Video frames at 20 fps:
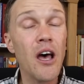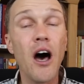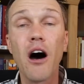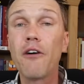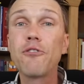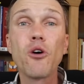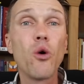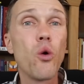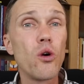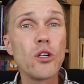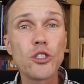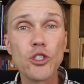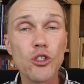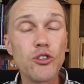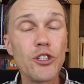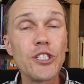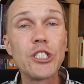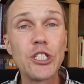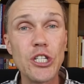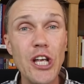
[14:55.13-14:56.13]
Of course,
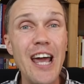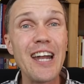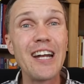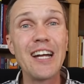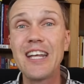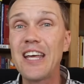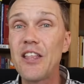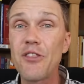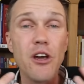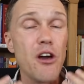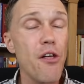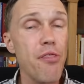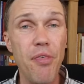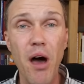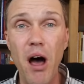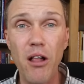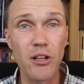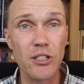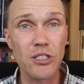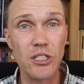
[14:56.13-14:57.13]
Christianity and
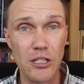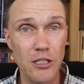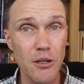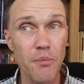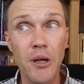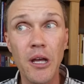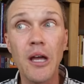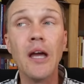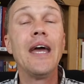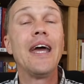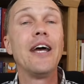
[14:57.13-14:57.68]
Catholicism